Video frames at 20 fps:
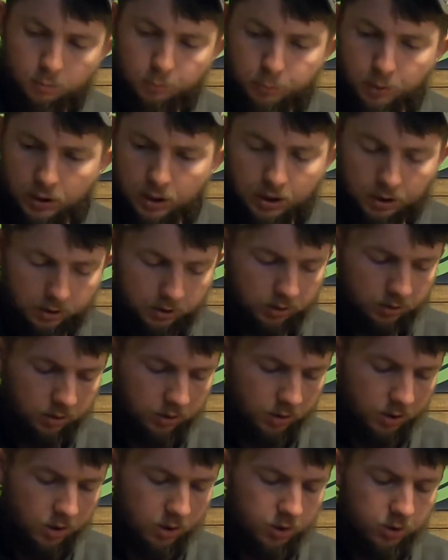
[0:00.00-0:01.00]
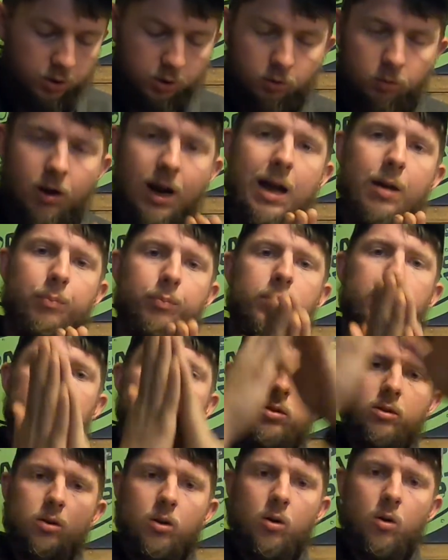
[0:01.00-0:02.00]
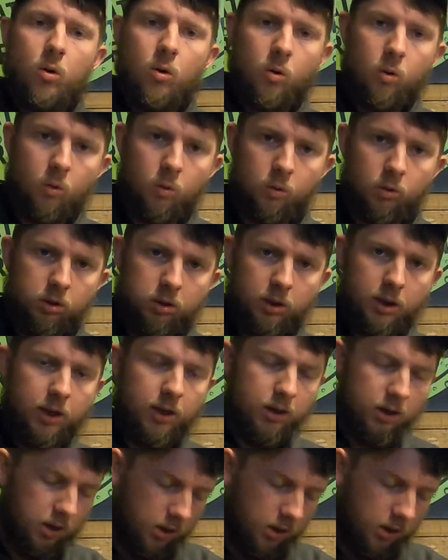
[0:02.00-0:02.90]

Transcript: But to wrap this whole thing